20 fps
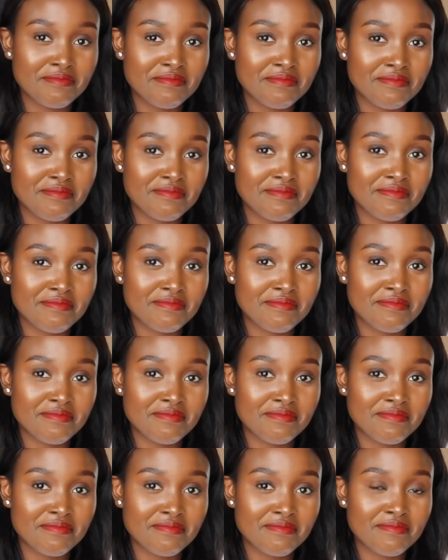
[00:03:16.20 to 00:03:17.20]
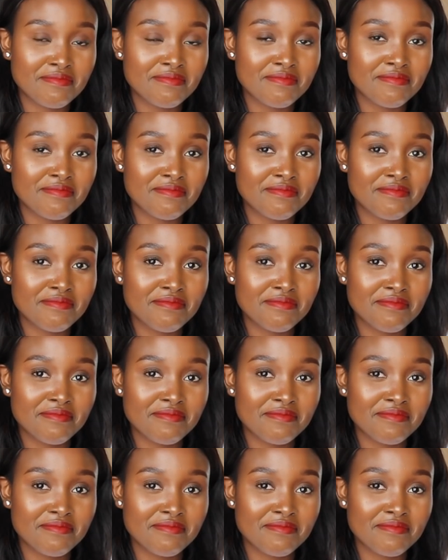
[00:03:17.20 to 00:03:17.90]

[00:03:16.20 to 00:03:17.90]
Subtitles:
(silence)